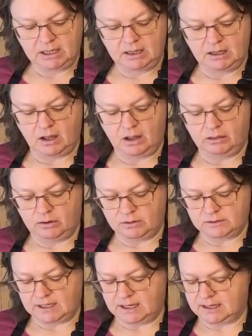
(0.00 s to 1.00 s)
all
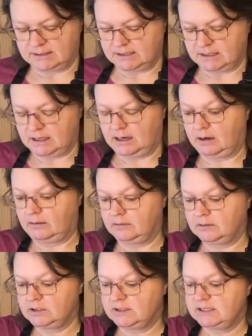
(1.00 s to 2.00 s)
those, I guess, in there
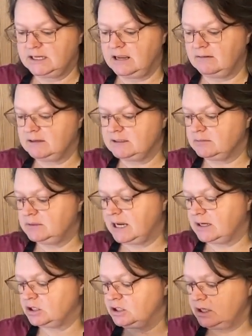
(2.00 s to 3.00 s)
just to give it some
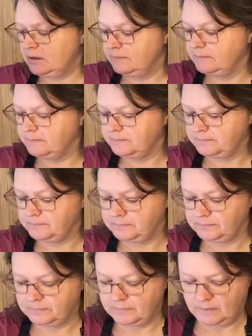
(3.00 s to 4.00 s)
texture.
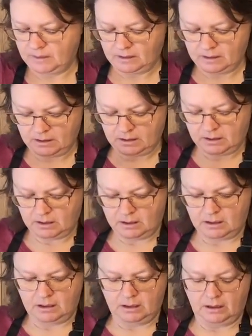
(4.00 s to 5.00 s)

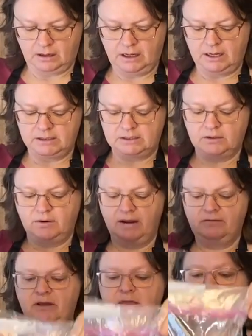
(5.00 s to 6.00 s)
All right, so
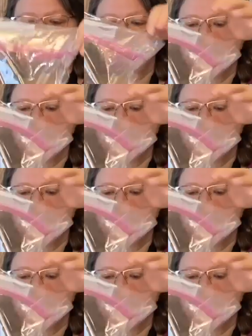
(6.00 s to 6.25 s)
everything is in